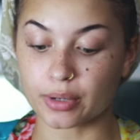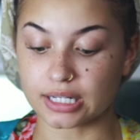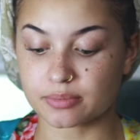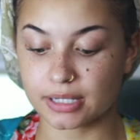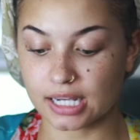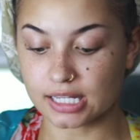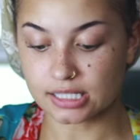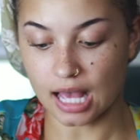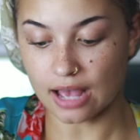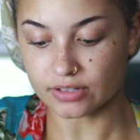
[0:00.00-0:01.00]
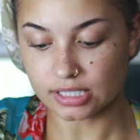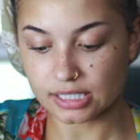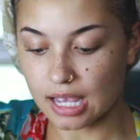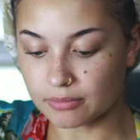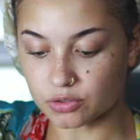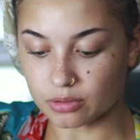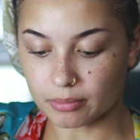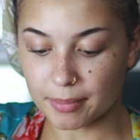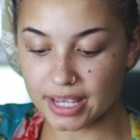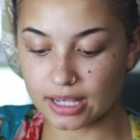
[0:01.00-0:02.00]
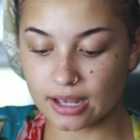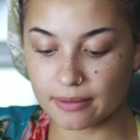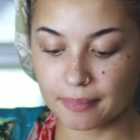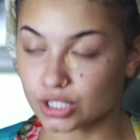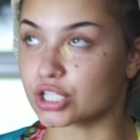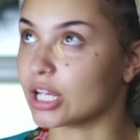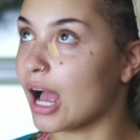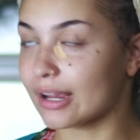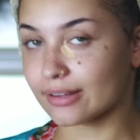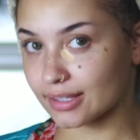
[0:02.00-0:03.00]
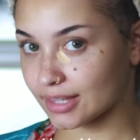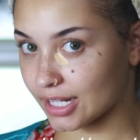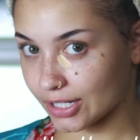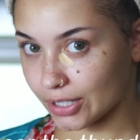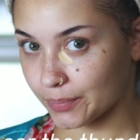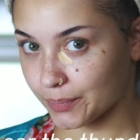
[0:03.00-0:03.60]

but it's because obviously I'm doing my makeup. Do y'all hear the thunder?